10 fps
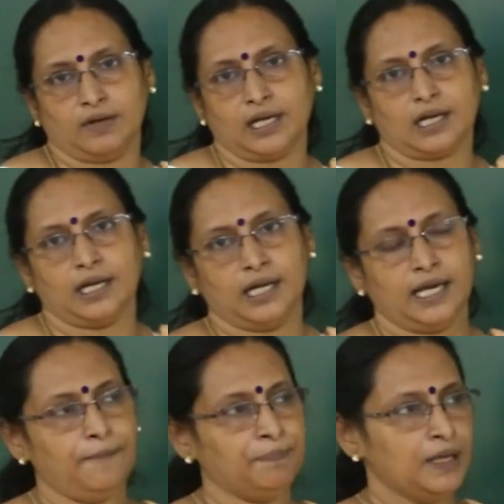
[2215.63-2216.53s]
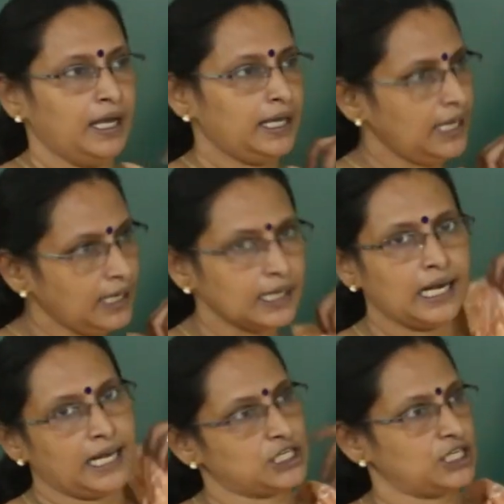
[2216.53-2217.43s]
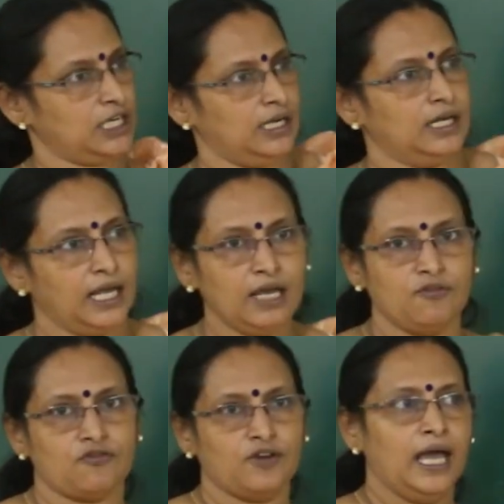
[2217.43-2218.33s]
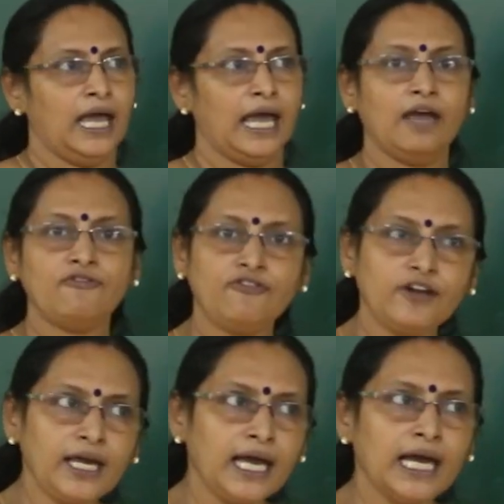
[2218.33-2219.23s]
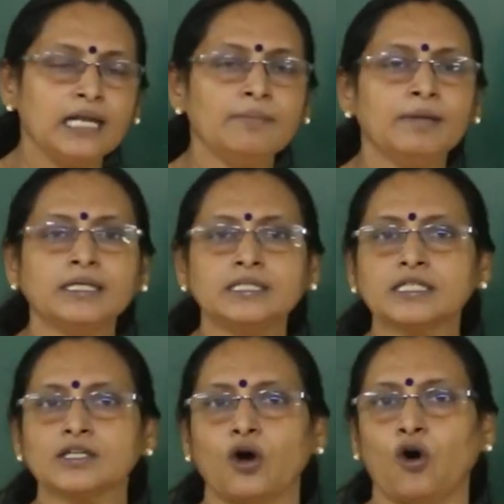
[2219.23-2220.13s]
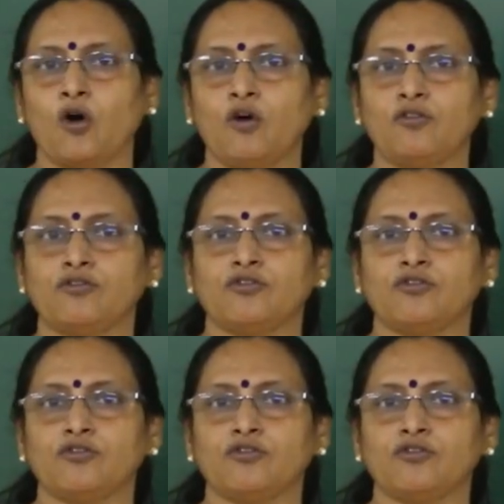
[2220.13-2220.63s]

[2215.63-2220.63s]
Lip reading: very clearly. In a relation, if every element of